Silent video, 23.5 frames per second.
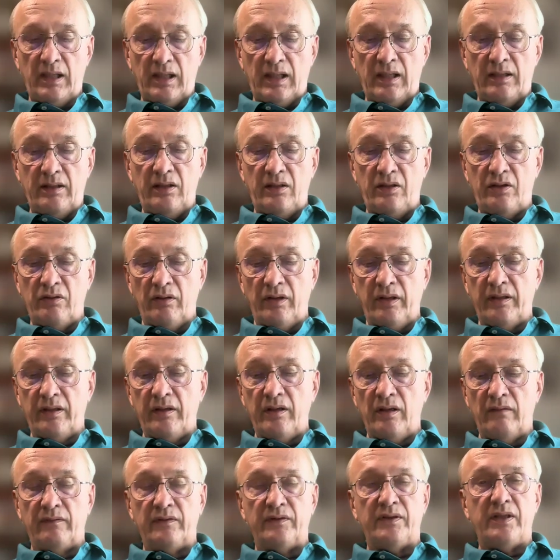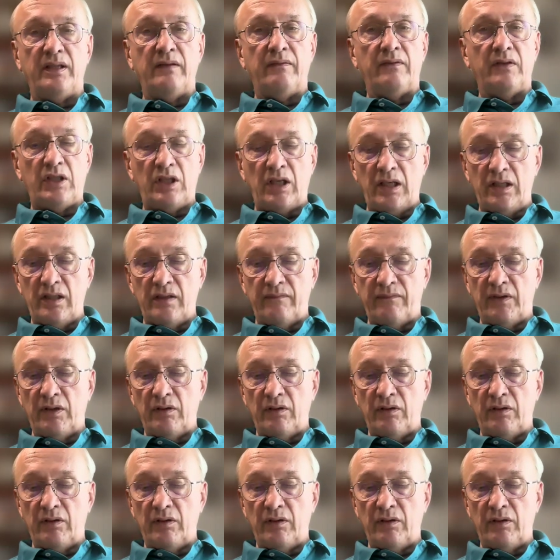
and enjoying the novelty of a change of